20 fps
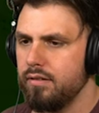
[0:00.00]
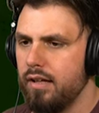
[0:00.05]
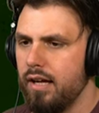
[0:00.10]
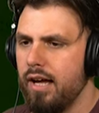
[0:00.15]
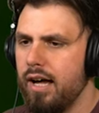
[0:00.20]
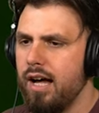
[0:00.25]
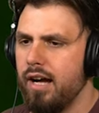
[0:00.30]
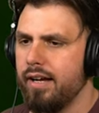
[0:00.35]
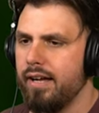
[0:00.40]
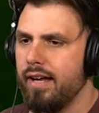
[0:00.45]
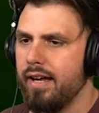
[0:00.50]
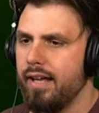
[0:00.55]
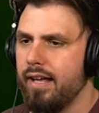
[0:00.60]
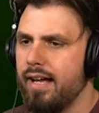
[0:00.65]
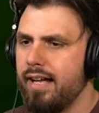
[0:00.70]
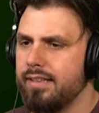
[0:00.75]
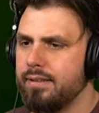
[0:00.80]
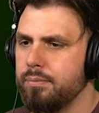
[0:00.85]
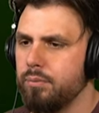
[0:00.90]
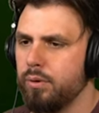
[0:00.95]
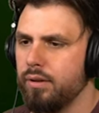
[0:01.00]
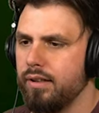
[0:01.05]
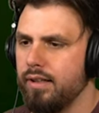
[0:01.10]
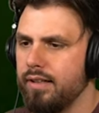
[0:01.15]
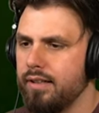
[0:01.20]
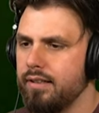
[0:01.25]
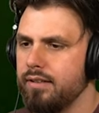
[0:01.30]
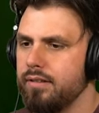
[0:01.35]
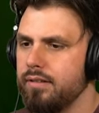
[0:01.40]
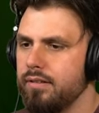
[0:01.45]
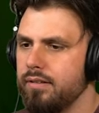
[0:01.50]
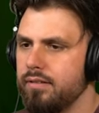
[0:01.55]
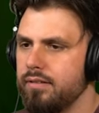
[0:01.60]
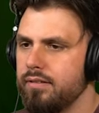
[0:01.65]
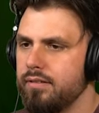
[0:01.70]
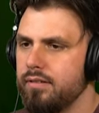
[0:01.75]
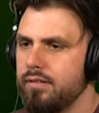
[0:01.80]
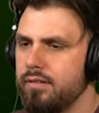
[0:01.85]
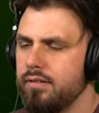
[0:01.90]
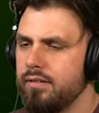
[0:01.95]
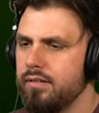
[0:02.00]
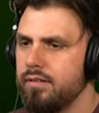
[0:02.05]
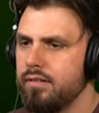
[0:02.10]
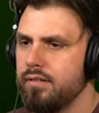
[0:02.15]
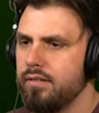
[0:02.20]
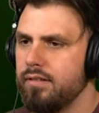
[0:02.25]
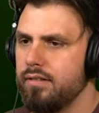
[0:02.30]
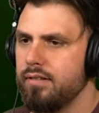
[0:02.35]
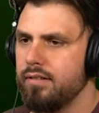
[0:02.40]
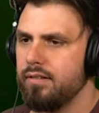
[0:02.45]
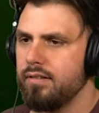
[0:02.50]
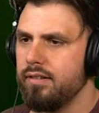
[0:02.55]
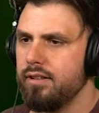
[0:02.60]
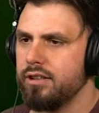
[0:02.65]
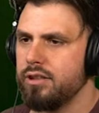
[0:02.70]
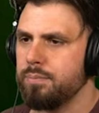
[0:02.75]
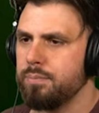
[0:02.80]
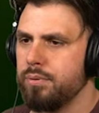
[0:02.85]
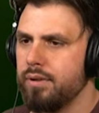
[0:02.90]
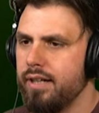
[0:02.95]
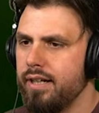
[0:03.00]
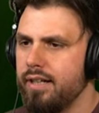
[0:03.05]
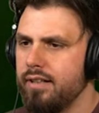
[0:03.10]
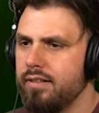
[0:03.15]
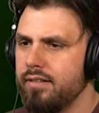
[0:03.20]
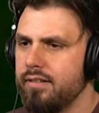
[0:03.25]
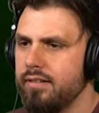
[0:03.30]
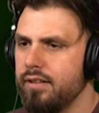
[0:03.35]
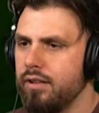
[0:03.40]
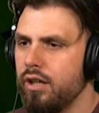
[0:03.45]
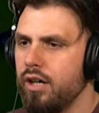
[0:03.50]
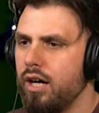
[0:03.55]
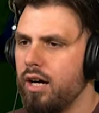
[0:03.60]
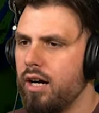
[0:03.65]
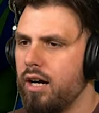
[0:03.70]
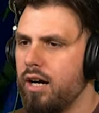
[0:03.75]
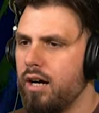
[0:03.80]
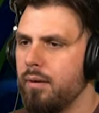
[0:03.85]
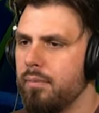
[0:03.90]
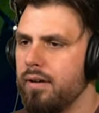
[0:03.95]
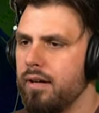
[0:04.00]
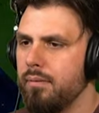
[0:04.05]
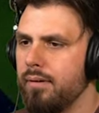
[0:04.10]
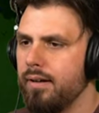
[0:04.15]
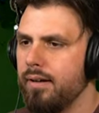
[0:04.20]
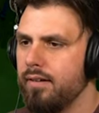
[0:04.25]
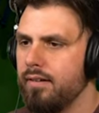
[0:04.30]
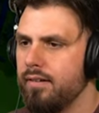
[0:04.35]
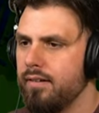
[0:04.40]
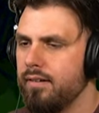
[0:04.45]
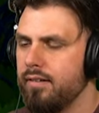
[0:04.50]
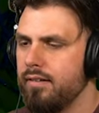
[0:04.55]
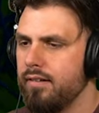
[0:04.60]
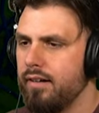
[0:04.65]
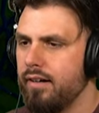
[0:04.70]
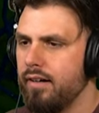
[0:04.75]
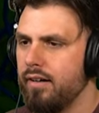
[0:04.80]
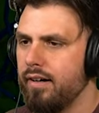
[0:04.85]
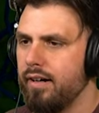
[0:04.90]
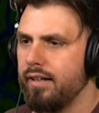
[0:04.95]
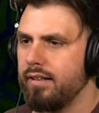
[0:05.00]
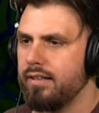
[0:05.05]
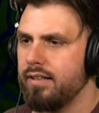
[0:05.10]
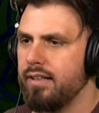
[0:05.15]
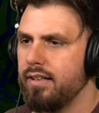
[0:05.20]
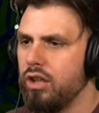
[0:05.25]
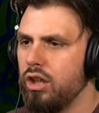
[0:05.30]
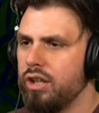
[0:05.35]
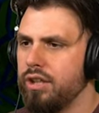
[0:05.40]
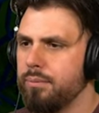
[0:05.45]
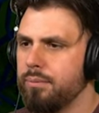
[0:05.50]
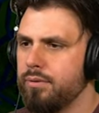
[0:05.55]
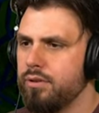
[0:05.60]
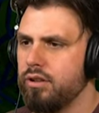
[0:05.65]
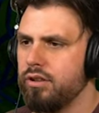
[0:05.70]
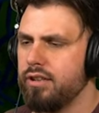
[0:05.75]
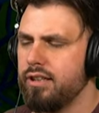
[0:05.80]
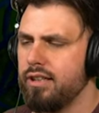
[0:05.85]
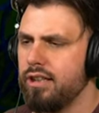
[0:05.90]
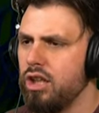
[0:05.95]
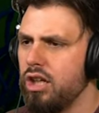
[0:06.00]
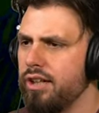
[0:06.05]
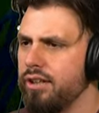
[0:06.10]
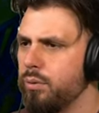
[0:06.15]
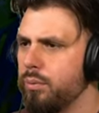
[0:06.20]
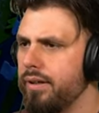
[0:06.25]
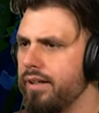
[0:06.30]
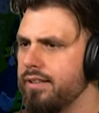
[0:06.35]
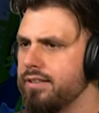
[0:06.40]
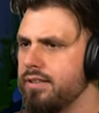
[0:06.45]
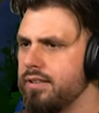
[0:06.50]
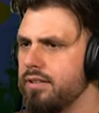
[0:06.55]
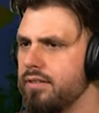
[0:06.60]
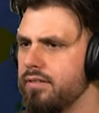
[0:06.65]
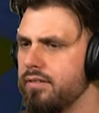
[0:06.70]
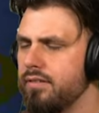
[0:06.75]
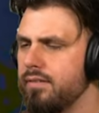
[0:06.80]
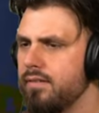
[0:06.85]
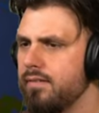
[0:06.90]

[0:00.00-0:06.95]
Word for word: Okay, that's more like it, dude. Just spray. Ah, oh, baby. All right, kill all the kill all the weeds, dude.